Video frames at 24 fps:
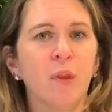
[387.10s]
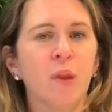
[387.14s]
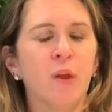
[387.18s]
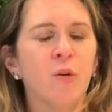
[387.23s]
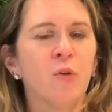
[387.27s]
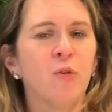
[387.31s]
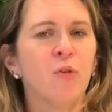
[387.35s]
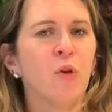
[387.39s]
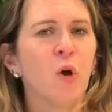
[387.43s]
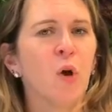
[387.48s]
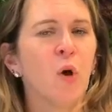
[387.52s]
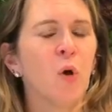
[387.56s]

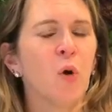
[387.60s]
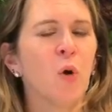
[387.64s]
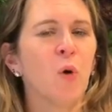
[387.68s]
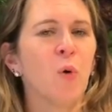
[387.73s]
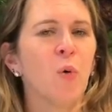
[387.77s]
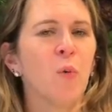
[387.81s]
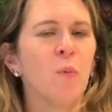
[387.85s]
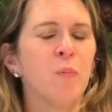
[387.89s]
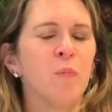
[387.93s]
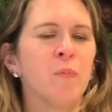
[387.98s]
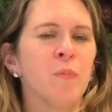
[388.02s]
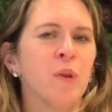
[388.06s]

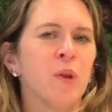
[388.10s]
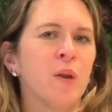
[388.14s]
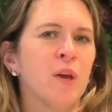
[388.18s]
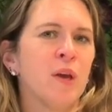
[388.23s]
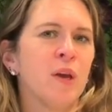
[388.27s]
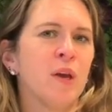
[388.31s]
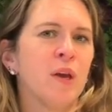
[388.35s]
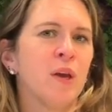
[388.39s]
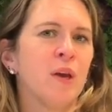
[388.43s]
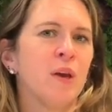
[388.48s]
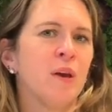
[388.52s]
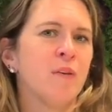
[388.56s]
So
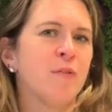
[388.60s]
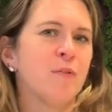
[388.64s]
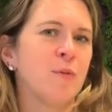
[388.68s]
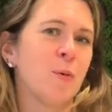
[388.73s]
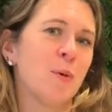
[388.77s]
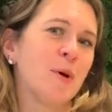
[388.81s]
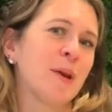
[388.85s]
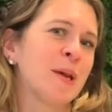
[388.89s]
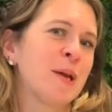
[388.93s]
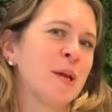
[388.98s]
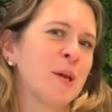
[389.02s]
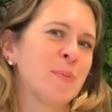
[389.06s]
you
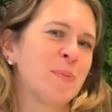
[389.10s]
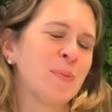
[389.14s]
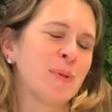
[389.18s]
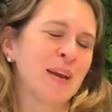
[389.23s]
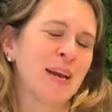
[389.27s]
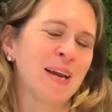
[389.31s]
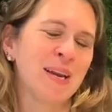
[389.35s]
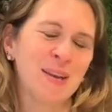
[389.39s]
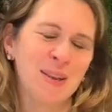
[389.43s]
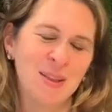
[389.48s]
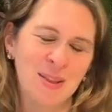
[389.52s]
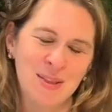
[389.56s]
want to get a
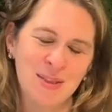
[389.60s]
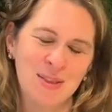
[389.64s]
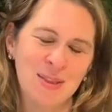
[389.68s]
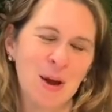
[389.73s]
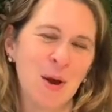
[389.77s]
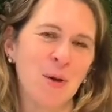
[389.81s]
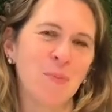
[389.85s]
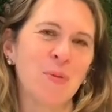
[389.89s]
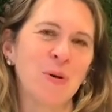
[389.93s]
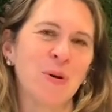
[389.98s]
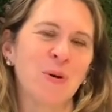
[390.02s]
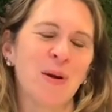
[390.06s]
plant, that
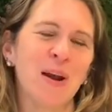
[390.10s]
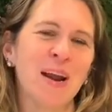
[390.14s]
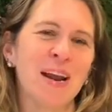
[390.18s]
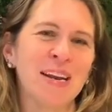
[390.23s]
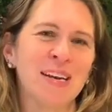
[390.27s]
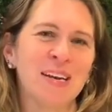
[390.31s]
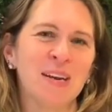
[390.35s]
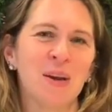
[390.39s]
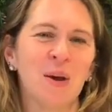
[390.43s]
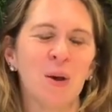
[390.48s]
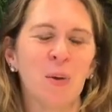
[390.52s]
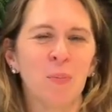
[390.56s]
would be great.
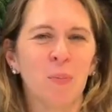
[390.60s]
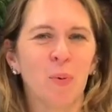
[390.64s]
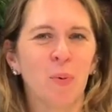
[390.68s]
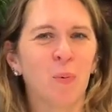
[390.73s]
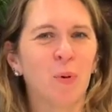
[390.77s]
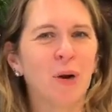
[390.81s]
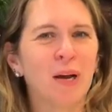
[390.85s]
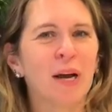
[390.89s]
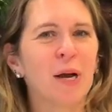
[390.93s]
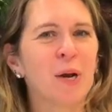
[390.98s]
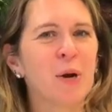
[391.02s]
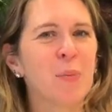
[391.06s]
But
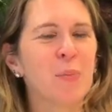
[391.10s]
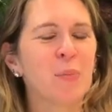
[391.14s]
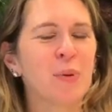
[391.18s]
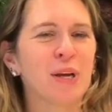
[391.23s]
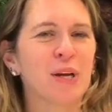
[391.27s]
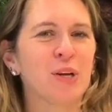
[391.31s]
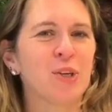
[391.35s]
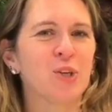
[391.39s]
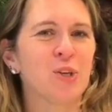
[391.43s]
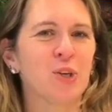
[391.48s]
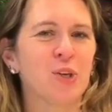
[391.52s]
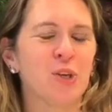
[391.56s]
what kind of
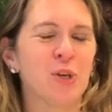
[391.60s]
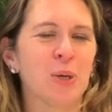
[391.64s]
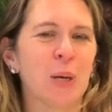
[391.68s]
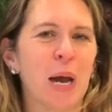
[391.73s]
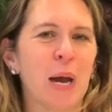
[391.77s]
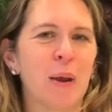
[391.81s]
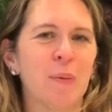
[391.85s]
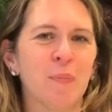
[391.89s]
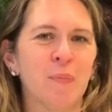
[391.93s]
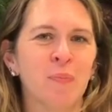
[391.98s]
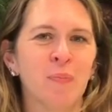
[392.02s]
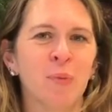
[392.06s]
plant should you get?
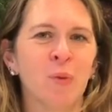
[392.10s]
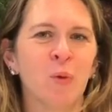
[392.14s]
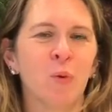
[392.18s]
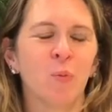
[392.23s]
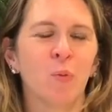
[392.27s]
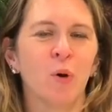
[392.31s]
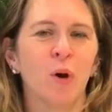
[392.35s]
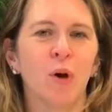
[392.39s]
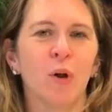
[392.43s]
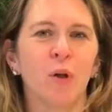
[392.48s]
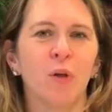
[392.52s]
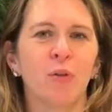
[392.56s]

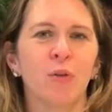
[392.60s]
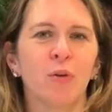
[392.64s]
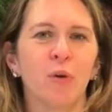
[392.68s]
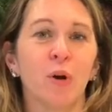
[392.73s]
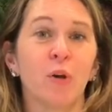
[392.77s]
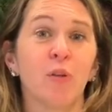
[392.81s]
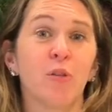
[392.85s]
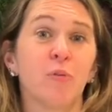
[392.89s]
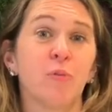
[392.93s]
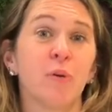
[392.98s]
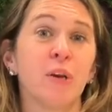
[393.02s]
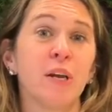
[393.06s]
Well, there
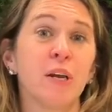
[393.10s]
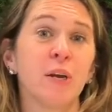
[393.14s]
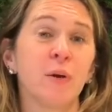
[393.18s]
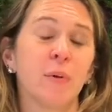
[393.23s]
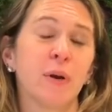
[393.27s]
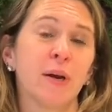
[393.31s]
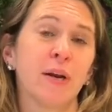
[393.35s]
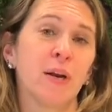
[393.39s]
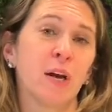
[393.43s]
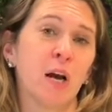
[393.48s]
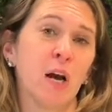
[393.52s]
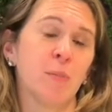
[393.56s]
are 3
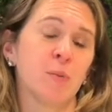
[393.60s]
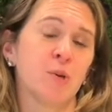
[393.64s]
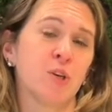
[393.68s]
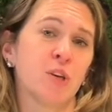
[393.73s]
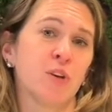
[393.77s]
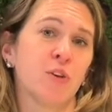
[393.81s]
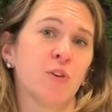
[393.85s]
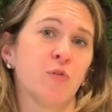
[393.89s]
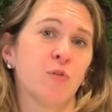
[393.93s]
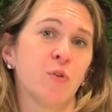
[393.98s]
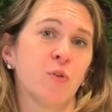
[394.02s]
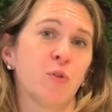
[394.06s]
great
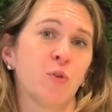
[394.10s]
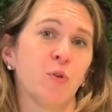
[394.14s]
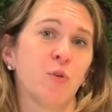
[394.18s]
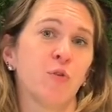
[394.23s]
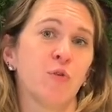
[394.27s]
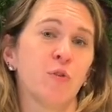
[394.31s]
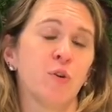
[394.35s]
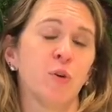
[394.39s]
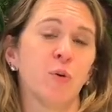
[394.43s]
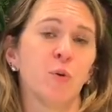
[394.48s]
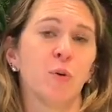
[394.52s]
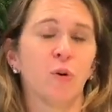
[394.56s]
options for those of
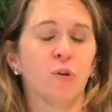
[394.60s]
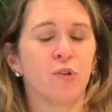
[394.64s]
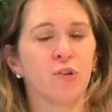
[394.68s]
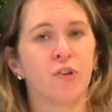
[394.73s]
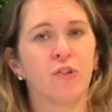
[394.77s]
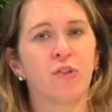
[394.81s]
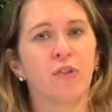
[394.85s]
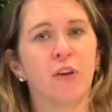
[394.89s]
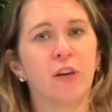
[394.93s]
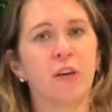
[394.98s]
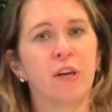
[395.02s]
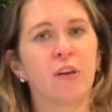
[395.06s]
you who are
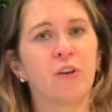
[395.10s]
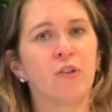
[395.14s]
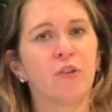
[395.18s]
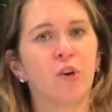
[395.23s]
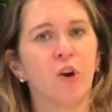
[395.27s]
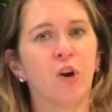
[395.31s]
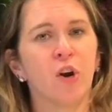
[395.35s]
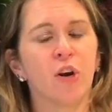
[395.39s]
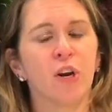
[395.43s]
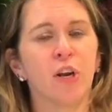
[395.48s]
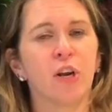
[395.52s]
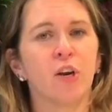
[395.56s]
just getting
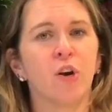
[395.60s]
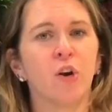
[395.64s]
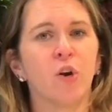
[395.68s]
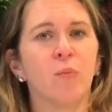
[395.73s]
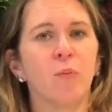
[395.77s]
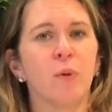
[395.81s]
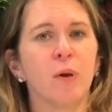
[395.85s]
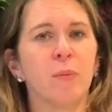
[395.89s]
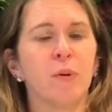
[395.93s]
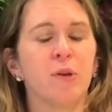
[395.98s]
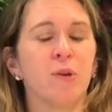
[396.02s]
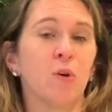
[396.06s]
started or
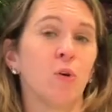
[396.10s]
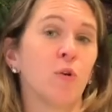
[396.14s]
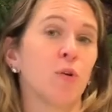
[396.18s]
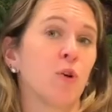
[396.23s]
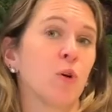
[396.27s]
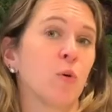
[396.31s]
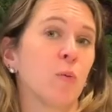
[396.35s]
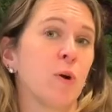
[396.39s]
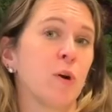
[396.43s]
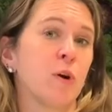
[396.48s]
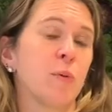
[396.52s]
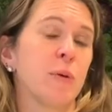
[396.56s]
maybe don't know
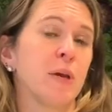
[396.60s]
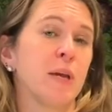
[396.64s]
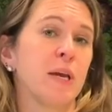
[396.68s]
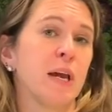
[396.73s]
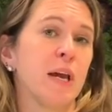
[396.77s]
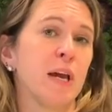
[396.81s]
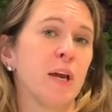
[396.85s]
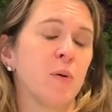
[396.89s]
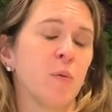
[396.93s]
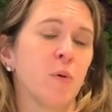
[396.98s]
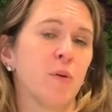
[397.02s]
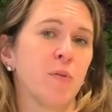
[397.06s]
where to
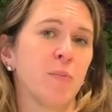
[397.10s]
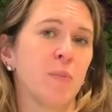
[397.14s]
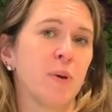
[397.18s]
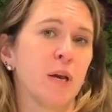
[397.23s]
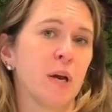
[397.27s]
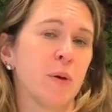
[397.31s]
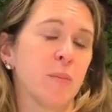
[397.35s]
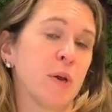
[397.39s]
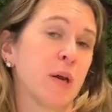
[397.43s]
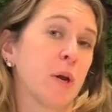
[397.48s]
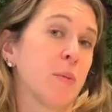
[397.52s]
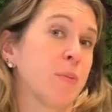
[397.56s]
begin with
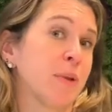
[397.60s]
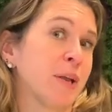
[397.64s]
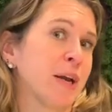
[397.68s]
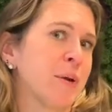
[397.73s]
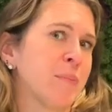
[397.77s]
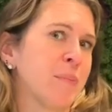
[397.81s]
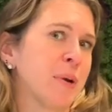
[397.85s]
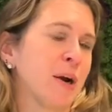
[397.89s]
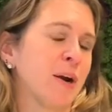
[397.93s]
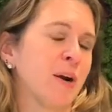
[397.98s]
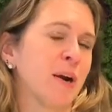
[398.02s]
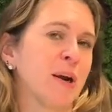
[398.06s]
becoming a
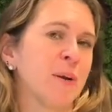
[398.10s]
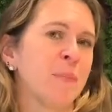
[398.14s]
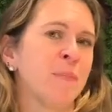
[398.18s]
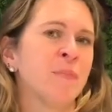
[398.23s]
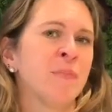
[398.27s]
plant parent.